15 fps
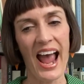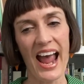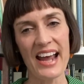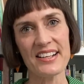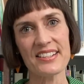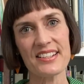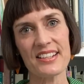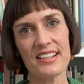
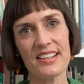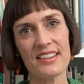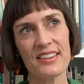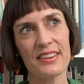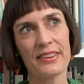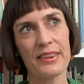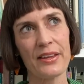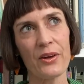And
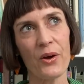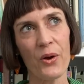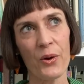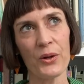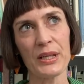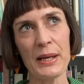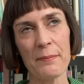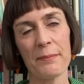the
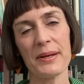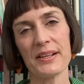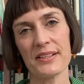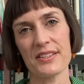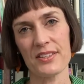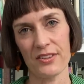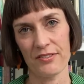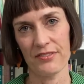early
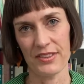minutes of